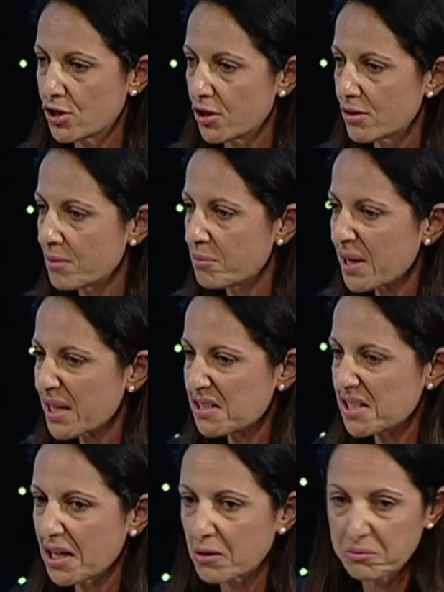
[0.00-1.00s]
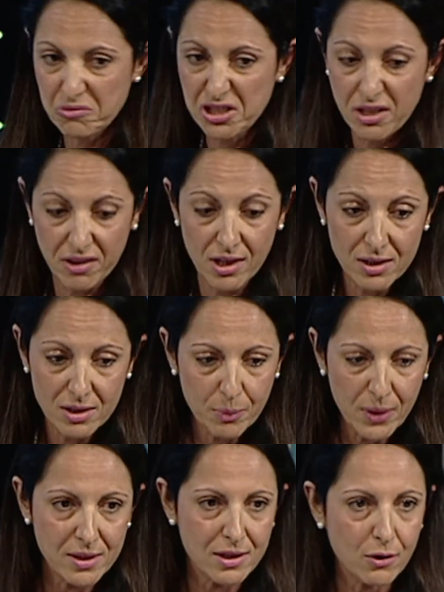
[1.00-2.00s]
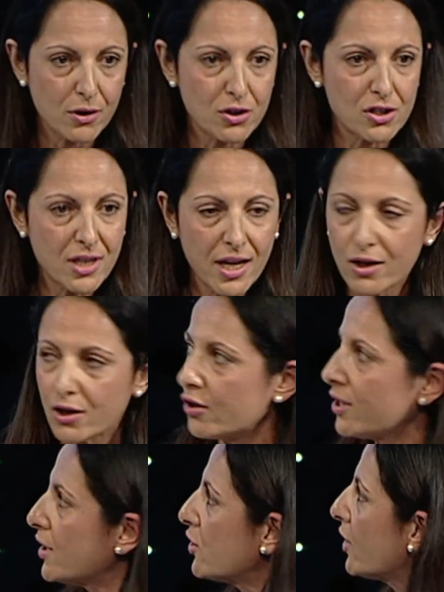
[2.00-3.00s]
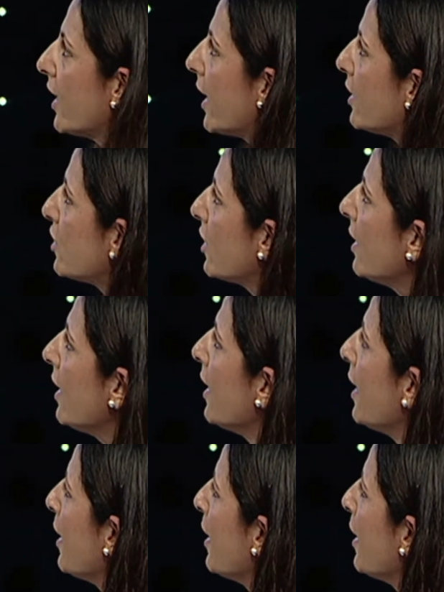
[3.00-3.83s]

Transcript: student, big deal. She doesn't think it's a big deal that she's getting a good education.